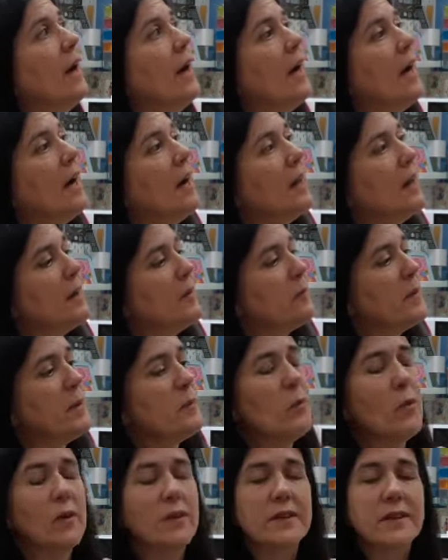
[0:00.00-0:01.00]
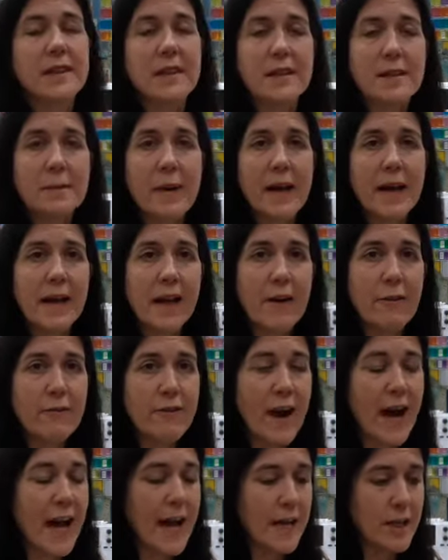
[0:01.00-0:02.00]
and I've been wanting to make it
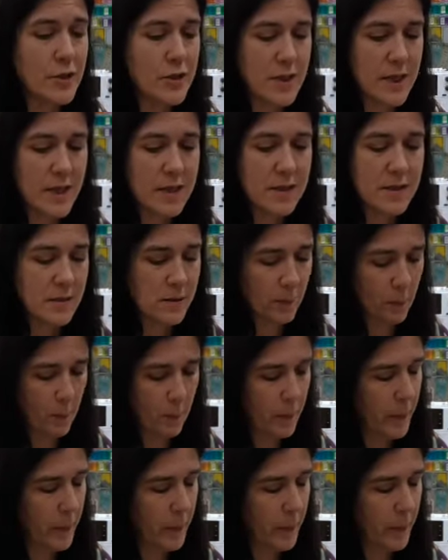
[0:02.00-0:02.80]
for ages,